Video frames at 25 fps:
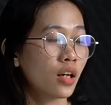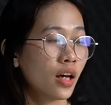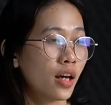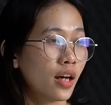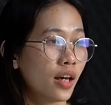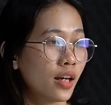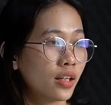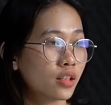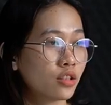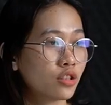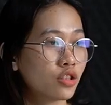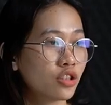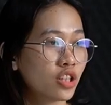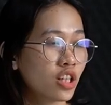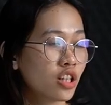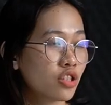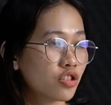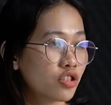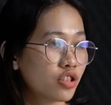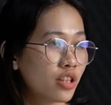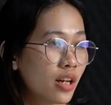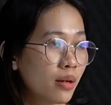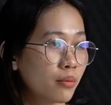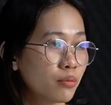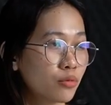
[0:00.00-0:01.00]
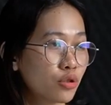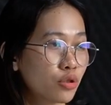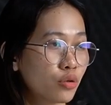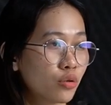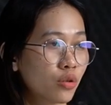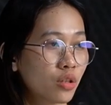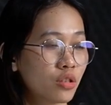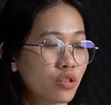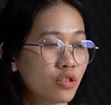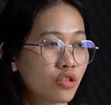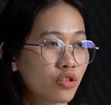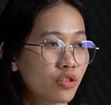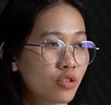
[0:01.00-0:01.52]
and teach them to
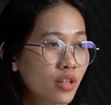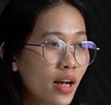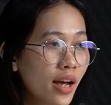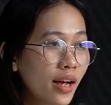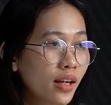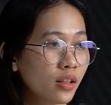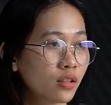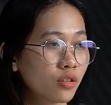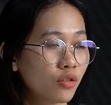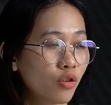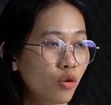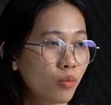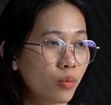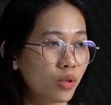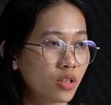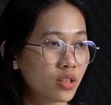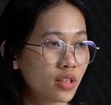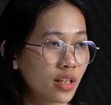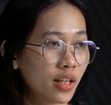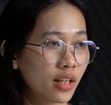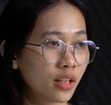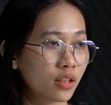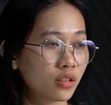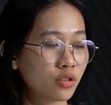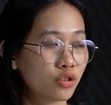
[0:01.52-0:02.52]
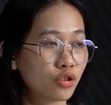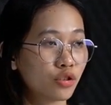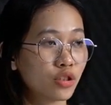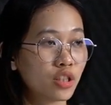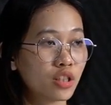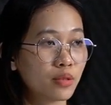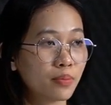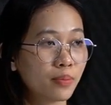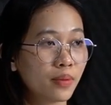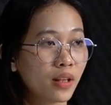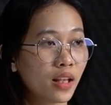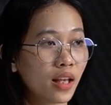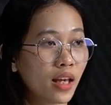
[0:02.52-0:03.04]
construct robotic to
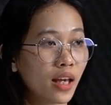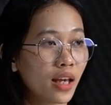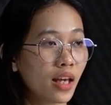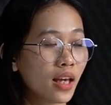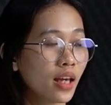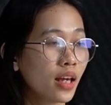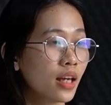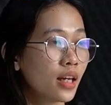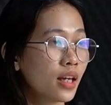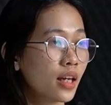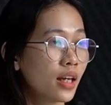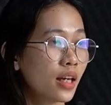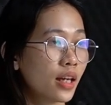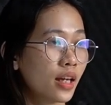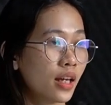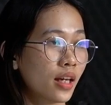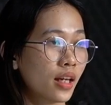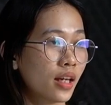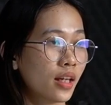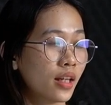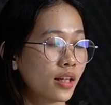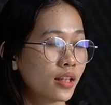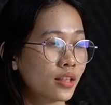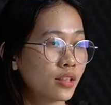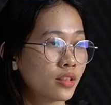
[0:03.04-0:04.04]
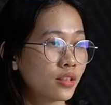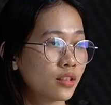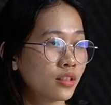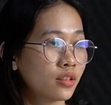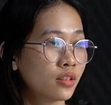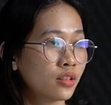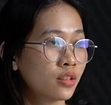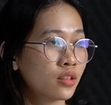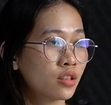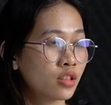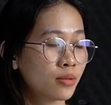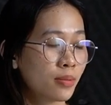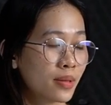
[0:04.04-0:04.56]
display in
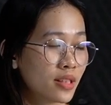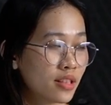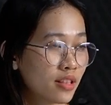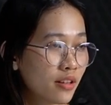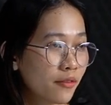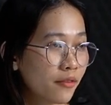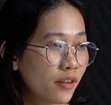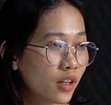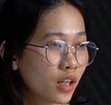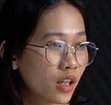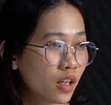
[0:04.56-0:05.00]
specific